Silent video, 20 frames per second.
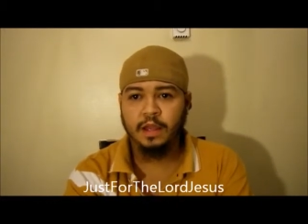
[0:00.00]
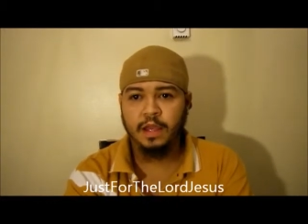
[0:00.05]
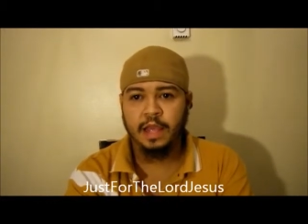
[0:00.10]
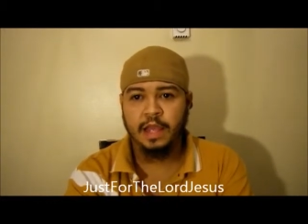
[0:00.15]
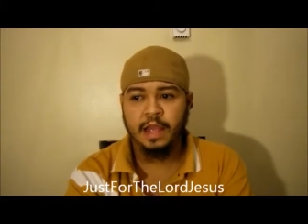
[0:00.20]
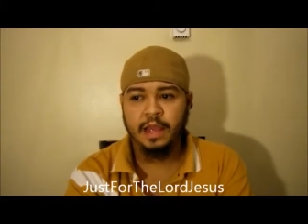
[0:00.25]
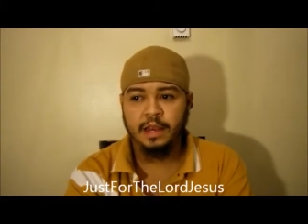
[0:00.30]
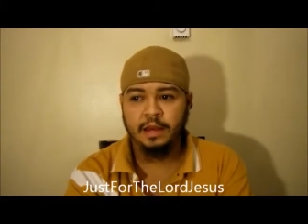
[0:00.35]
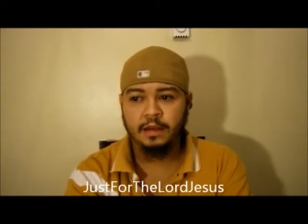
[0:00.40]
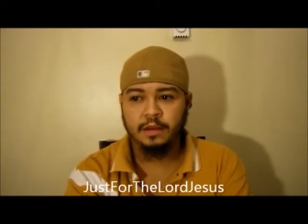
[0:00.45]

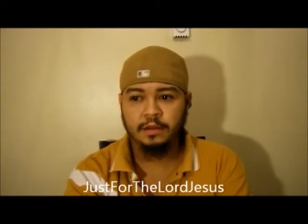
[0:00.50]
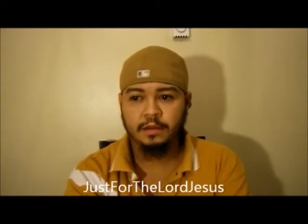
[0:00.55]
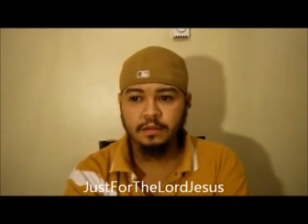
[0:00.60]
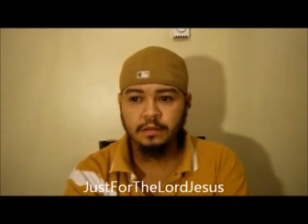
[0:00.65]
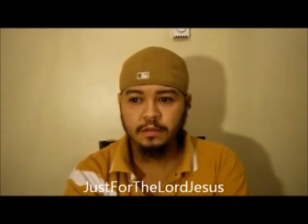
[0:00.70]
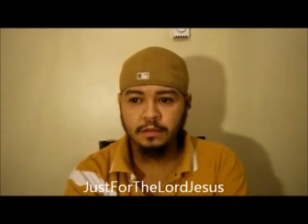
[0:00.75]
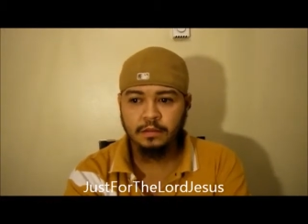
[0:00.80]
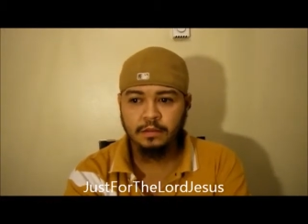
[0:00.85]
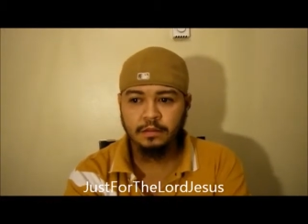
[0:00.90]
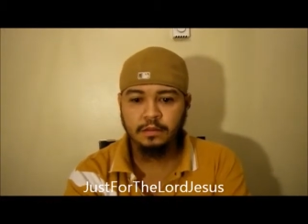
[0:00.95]
and
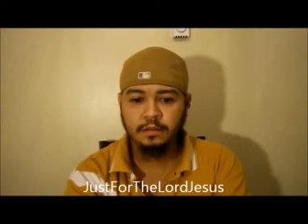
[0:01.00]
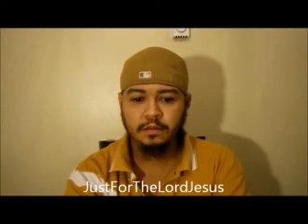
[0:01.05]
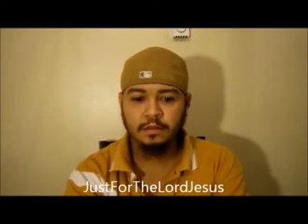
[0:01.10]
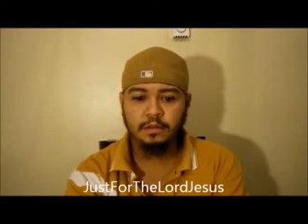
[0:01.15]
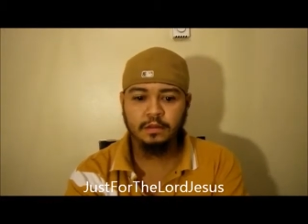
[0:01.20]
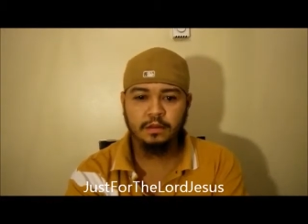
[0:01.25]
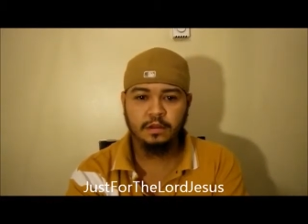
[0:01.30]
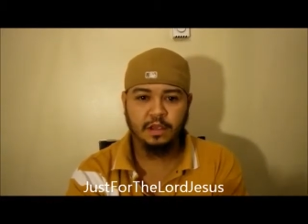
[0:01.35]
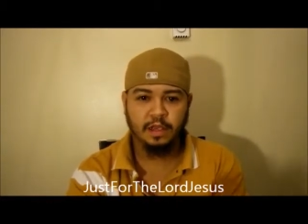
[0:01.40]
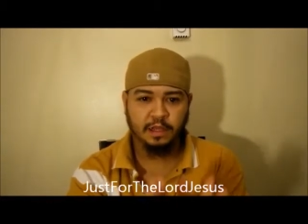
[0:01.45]

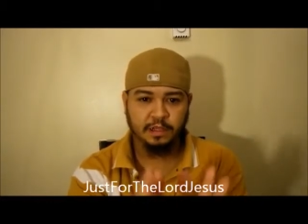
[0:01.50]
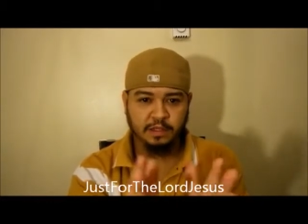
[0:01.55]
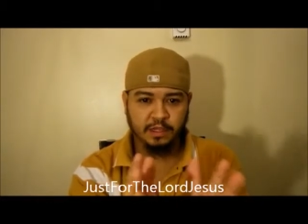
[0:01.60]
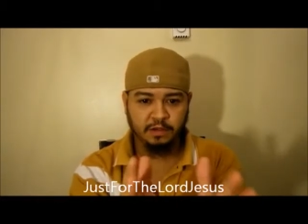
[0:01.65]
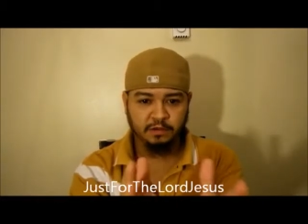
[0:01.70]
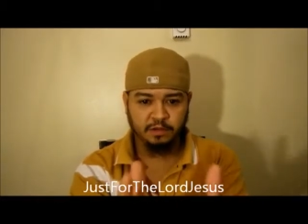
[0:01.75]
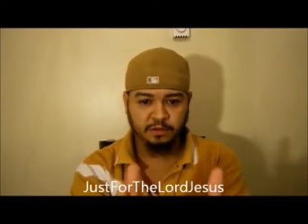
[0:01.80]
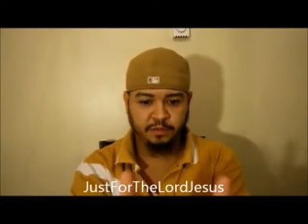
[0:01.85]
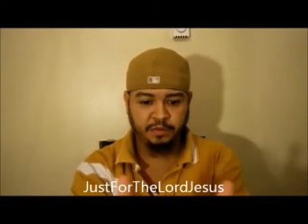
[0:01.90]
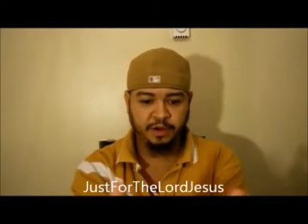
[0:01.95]
as he
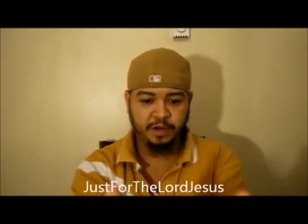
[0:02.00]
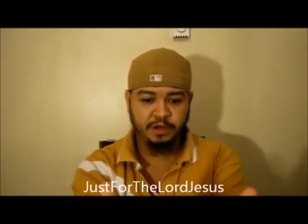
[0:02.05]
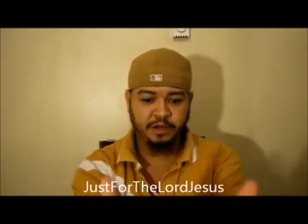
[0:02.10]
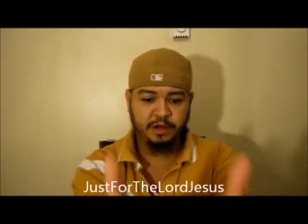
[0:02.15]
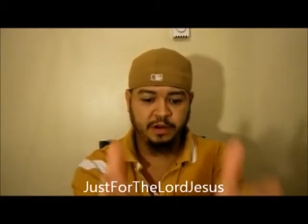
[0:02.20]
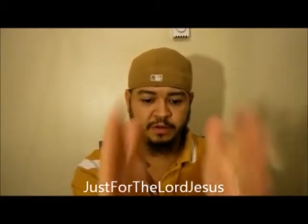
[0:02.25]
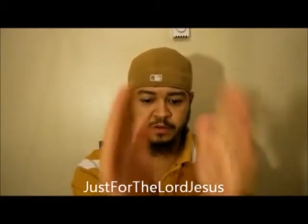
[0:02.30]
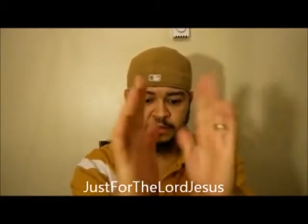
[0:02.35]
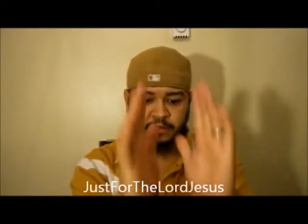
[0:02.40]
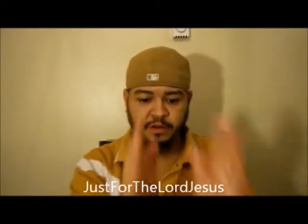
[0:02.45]
was preaching
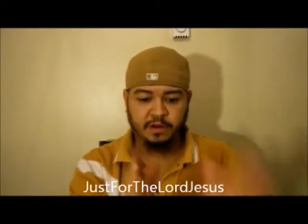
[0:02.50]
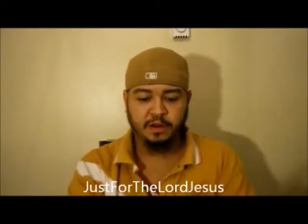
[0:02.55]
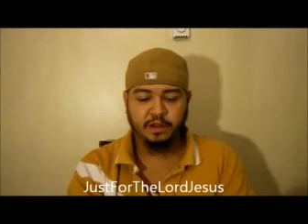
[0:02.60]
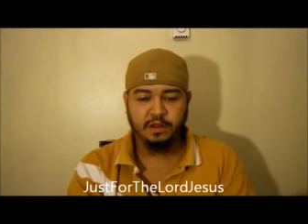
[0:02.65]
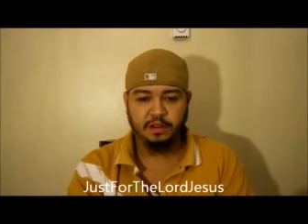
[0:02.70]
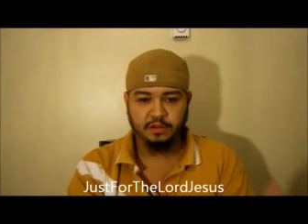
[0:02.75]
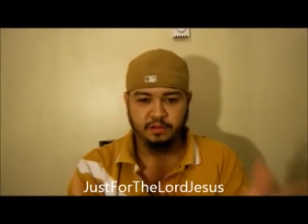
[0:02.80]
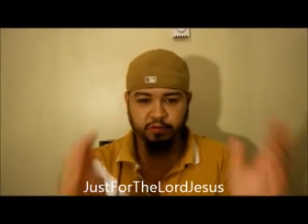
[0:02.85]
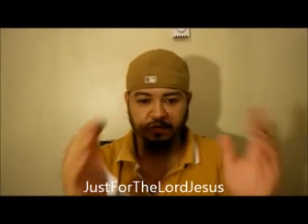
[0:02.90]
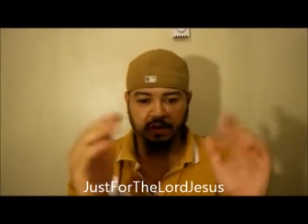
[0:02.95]
in front of
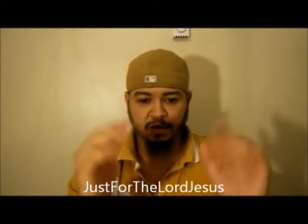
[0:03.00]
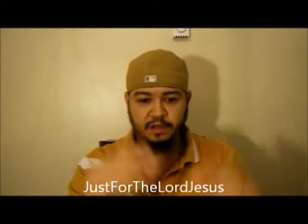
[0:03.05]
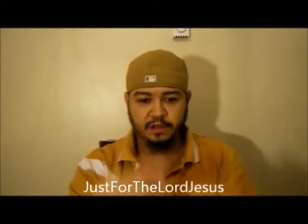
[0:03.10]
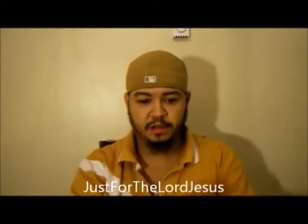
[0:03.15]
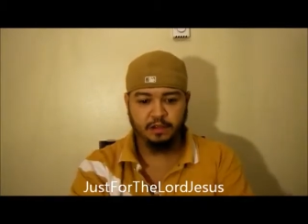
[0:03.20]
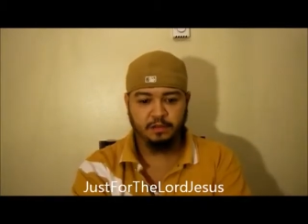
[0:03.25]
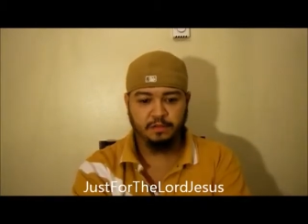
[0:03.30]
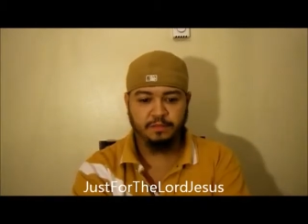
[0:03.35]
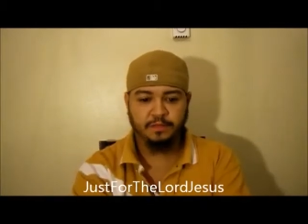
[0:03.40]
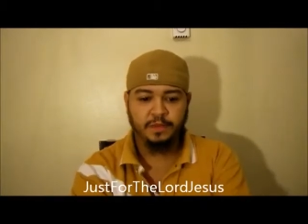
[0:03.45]
this
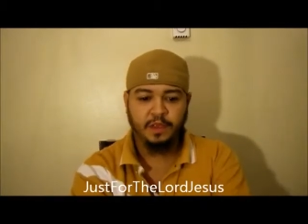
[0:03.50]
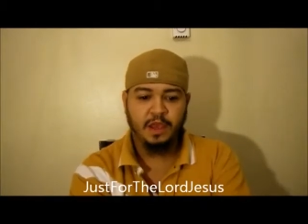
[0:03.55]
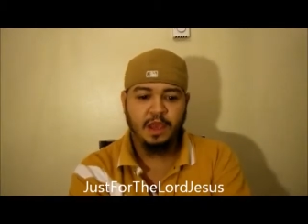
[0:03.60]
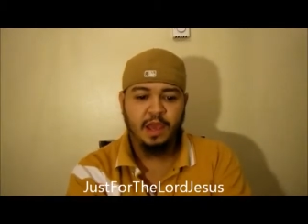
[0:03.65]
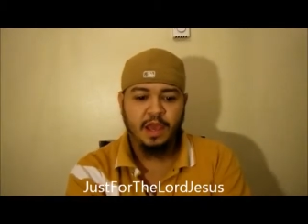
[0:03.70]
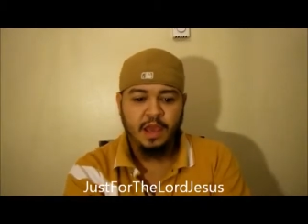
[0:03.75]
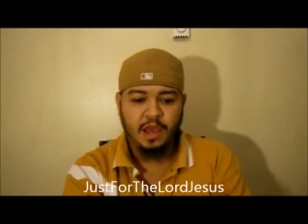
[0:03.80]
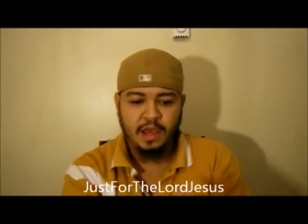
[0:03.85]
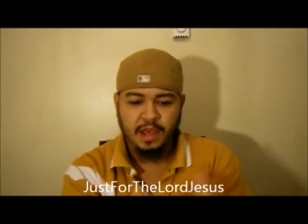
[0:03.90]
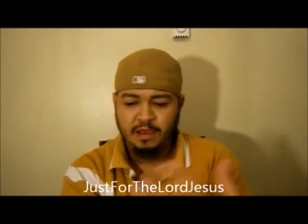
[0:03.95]
window,
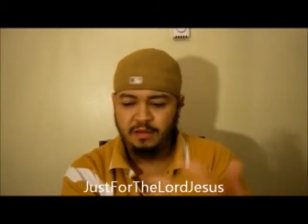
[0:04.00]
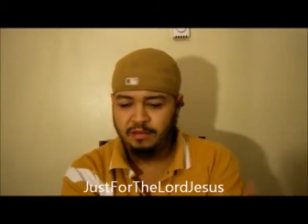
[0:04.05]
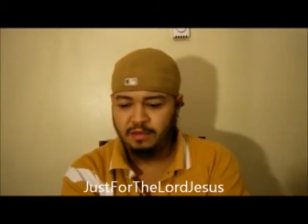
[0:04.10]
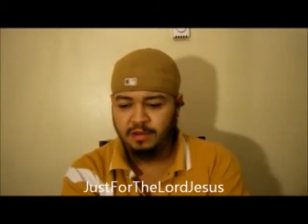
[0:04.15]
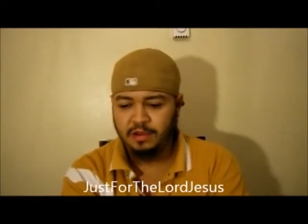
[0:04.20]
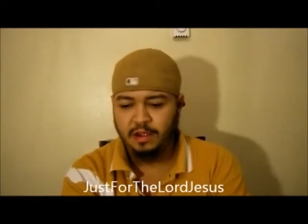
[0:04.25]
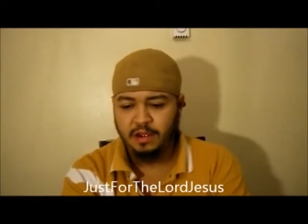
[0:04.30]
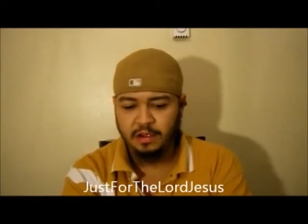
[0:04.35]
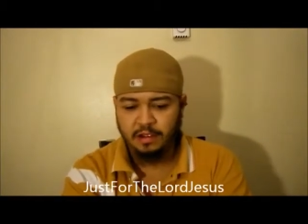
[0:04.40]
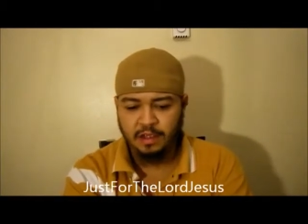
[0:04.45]
he was
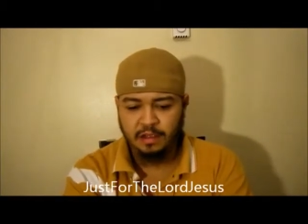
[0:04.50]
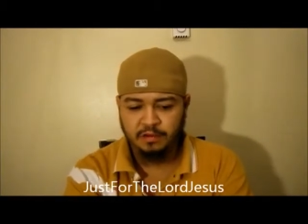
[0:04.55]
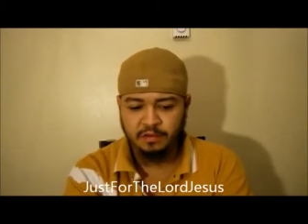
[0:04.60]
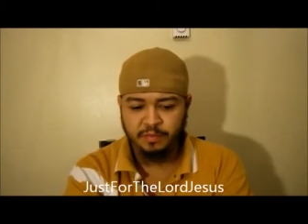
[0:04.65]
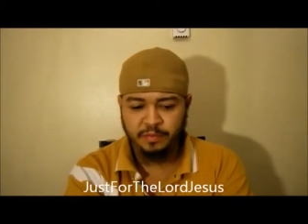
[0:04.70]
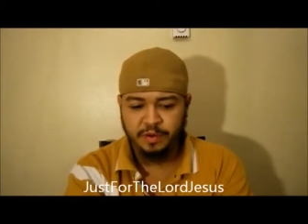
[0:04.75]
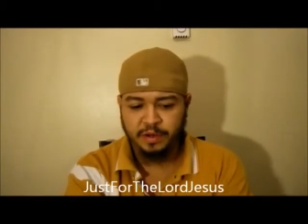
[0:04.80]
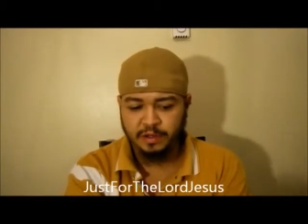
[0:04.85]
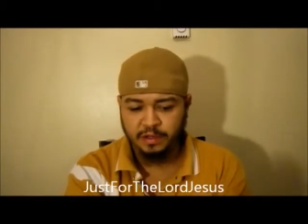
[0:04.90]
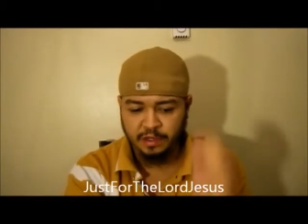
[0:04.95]

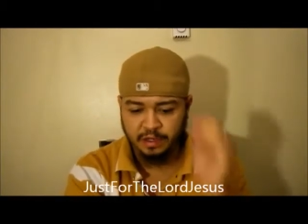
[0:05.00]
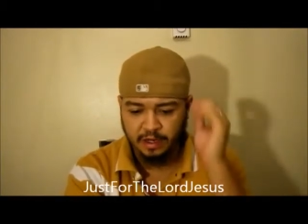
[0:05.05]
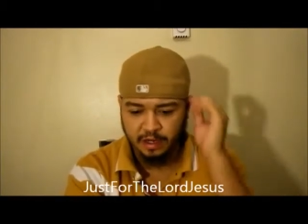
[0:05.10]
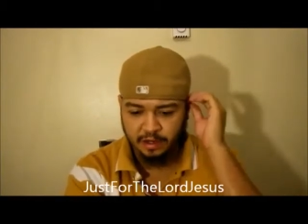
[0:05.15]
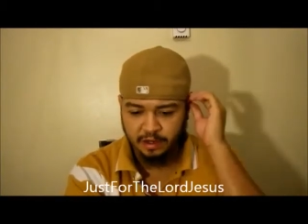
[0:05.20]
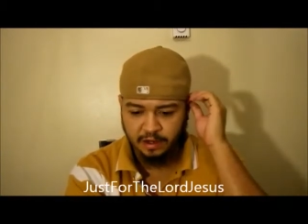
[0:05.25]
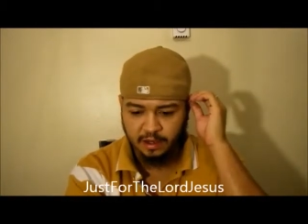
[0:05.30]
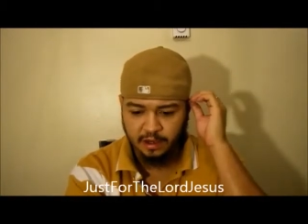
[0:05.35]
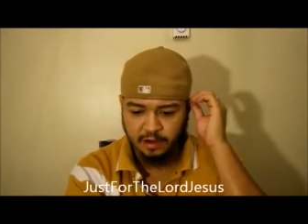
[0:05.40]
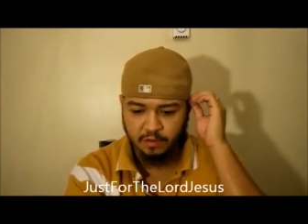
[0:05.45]
preaching,
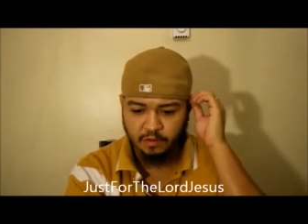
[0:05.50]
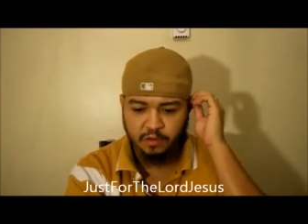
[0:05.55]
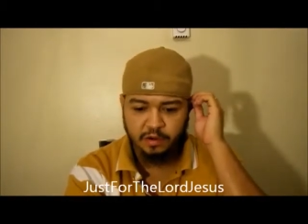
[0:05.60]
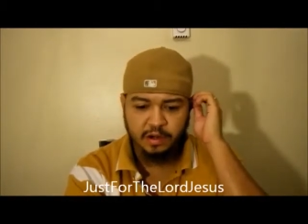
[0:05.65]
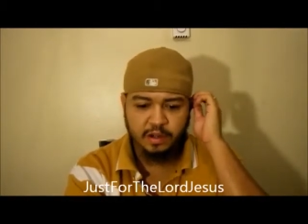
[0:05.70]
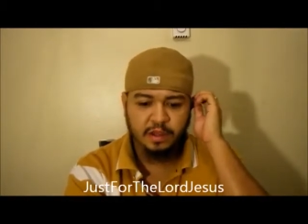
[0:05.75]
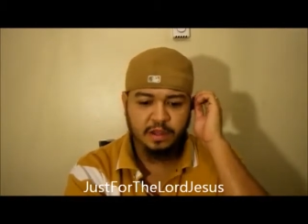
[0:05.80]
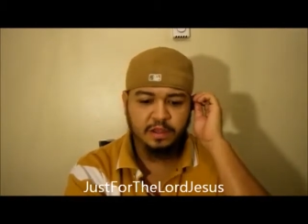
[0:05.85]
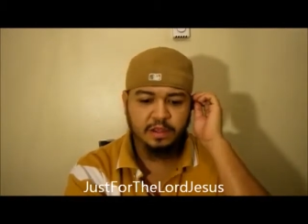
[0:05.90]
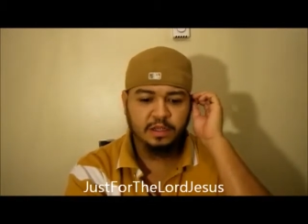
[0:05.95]
and one of
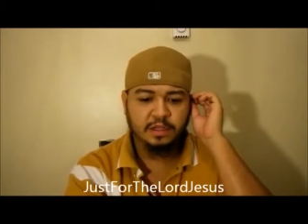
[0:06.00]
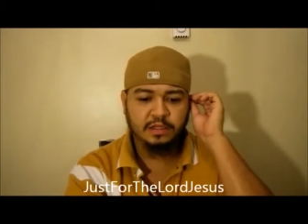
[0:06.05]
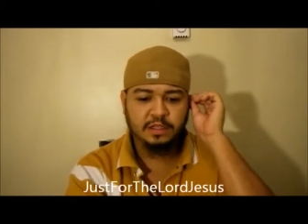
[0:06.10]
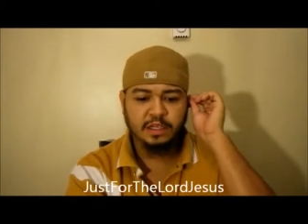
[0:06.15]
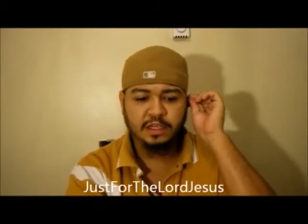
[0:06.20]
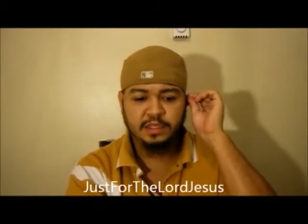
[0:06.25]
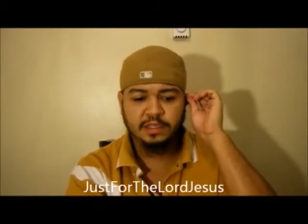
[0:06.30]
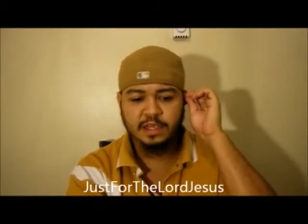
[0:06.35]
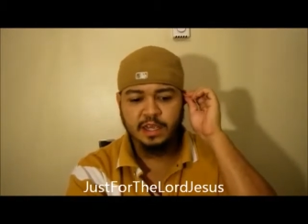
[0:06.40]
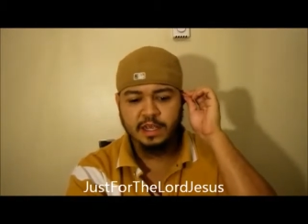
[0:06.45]
the things
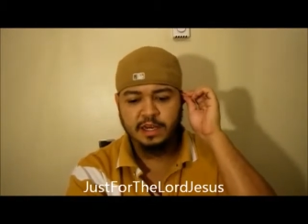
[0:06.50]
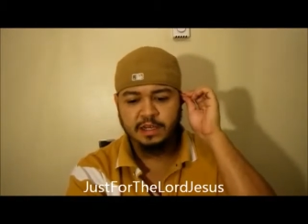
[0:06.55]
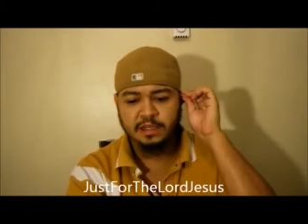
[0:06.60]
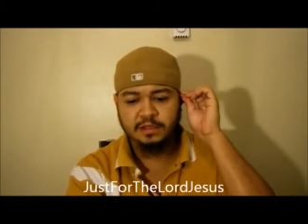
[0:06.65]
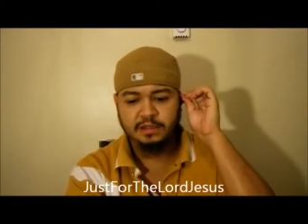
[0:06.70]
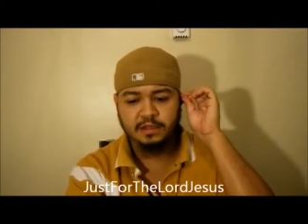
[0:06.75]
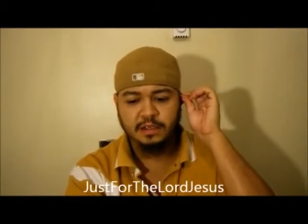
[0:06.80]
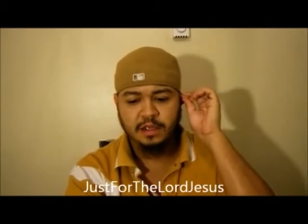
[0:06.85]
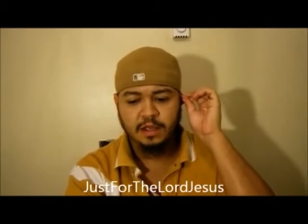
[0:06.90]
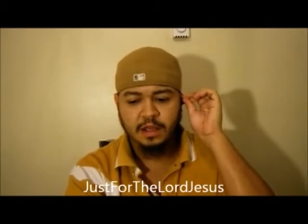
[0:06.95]
he said
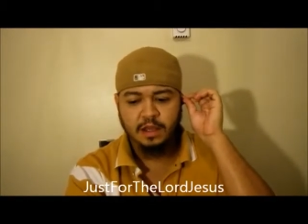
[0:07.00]
is,